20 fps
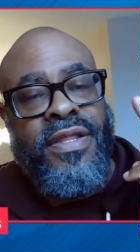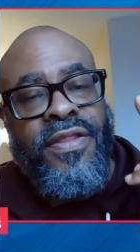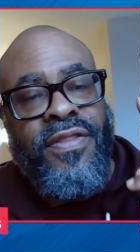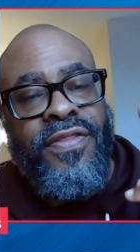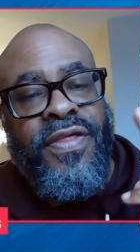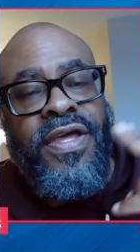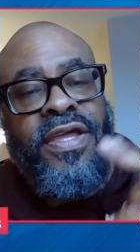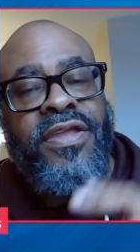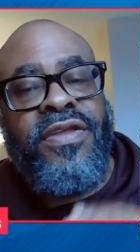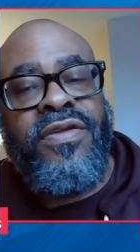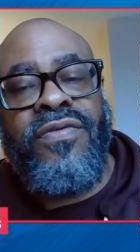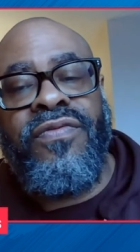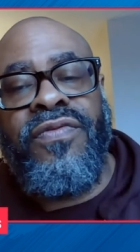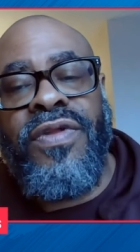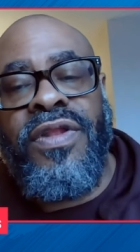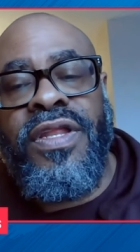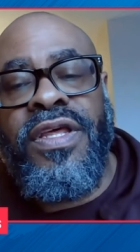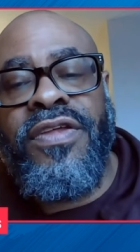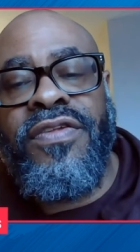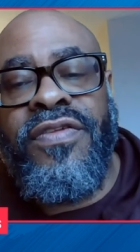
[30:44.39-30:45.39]
Thank you for
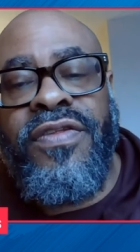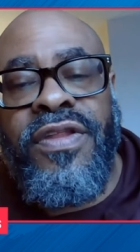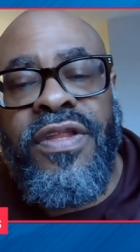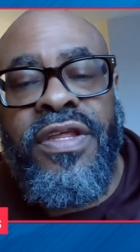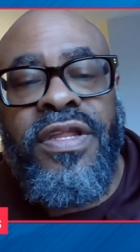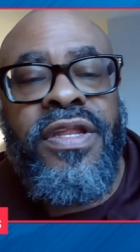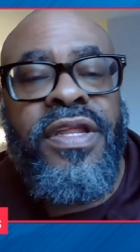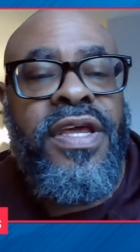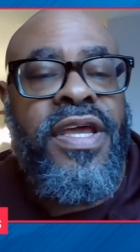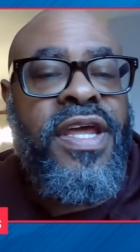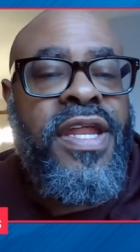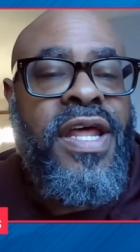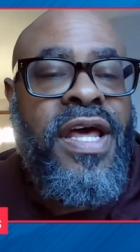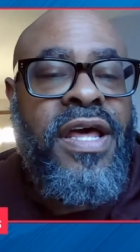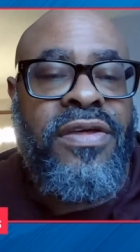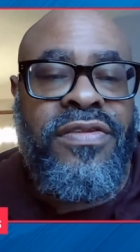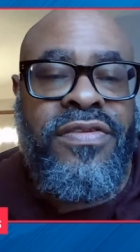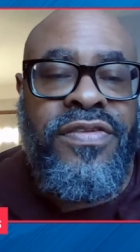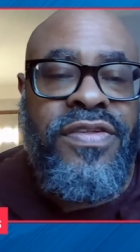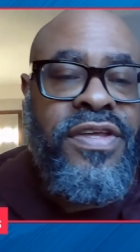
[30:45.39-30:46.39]
listening, and
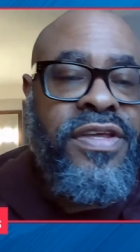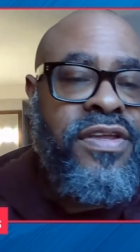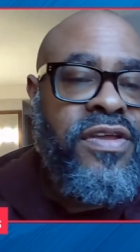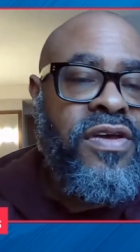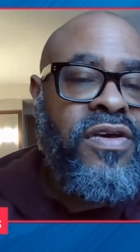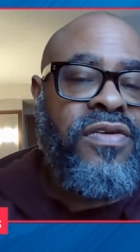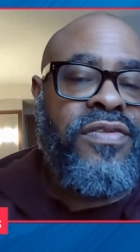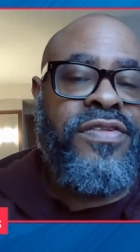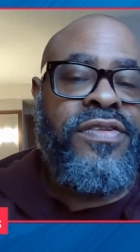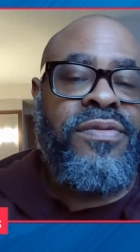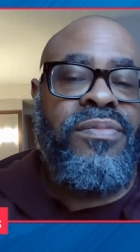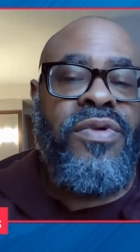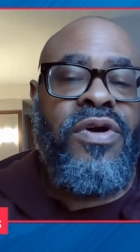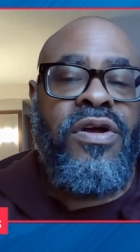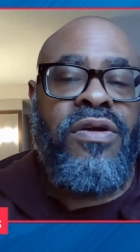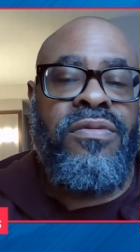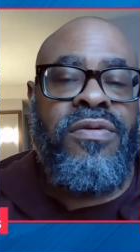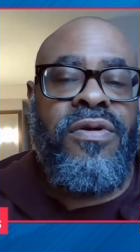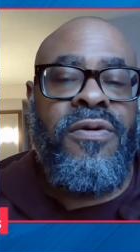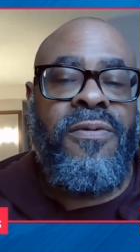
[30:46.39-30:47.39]
I'll see y'all
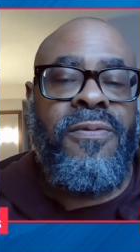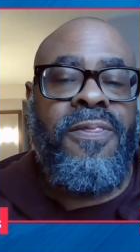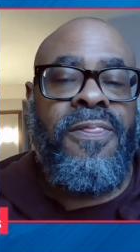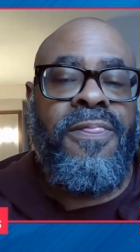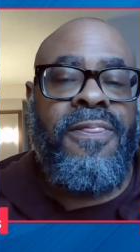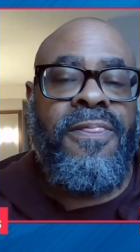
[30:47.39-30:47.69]
tomorrow.